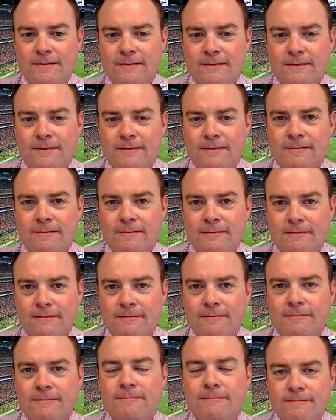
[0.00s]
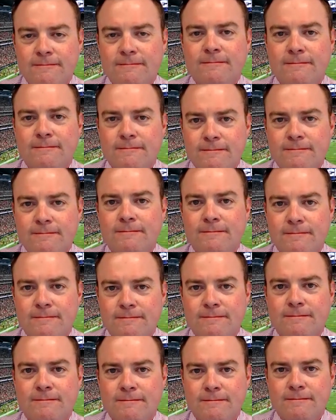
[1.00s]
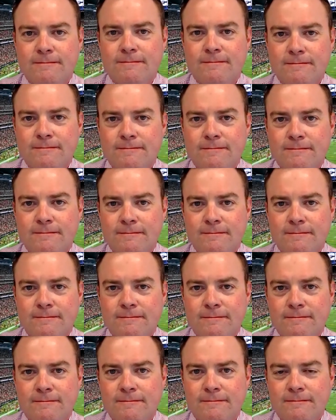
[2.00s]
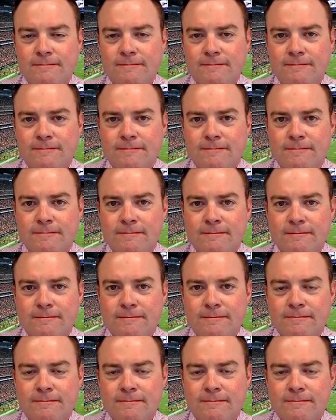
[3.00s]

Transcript: [no speech]